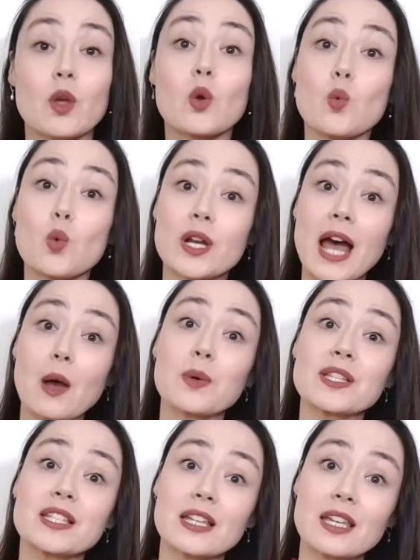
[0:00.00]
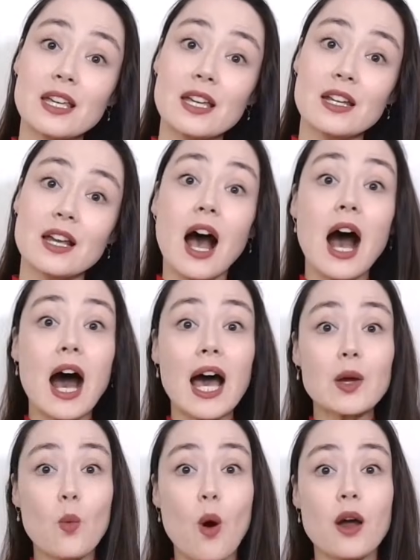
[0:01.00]
When I was a kid, I
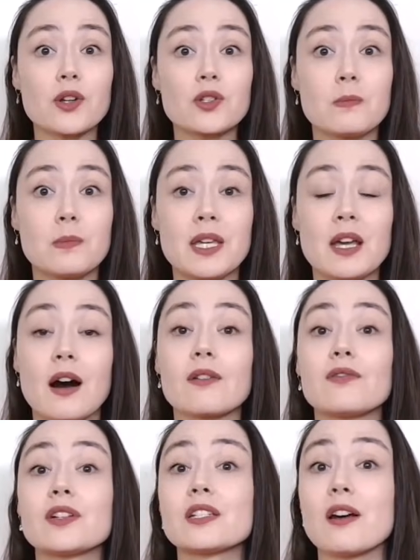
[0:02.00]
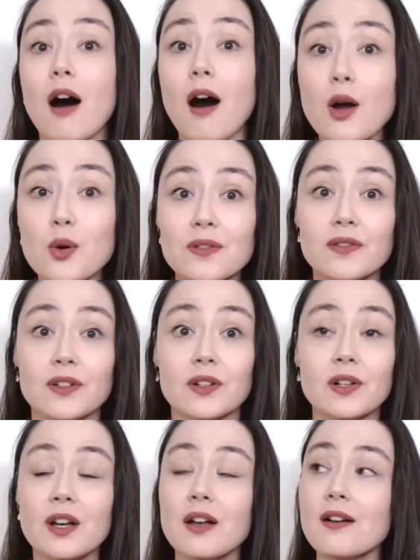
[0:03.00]
wanted to be a
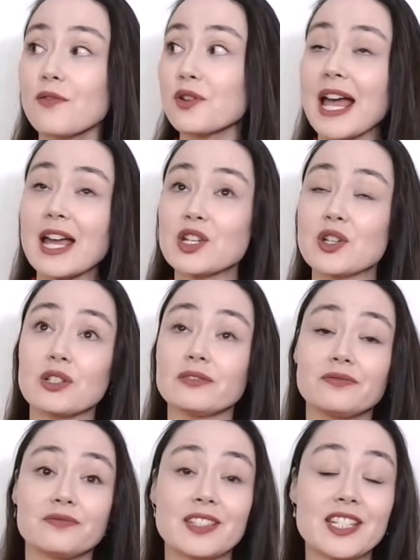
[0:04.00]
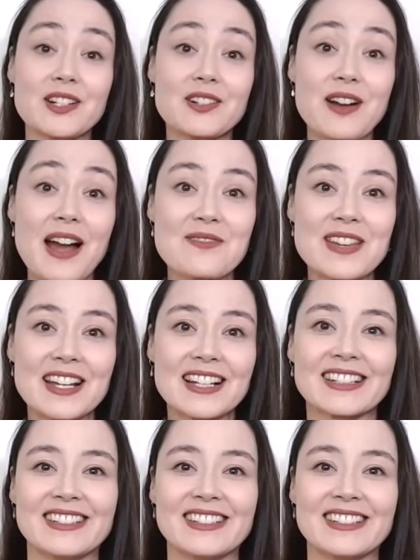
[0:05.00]
photographer for National Geographic.